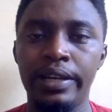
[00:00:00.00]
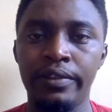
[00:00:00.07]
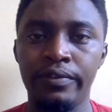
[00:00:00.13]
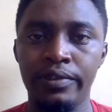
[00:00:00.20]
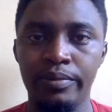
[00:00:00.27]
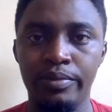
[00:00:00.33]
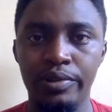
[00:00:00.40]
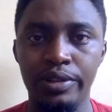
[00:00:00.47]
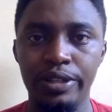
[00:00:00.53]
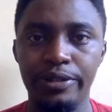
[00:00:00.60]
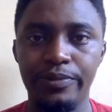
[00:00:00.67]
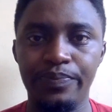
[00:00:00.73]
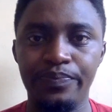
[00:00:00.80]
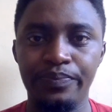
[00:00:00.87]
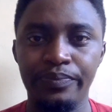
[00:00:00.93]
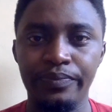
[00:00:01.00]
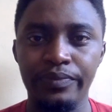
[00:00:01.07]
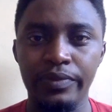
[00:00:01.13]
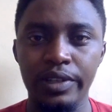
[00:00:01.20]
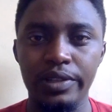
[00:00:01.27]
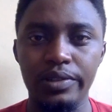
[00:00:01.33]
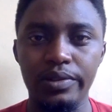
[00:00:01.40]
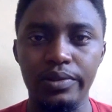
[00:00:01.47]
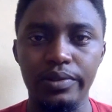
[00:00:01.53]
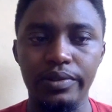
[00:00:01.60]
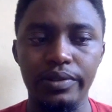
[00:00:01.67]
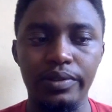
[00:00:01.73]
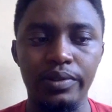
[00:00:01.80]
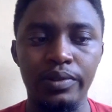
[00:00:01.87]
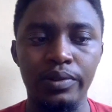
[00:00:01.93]
everybody.
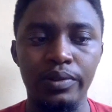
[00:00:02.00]
So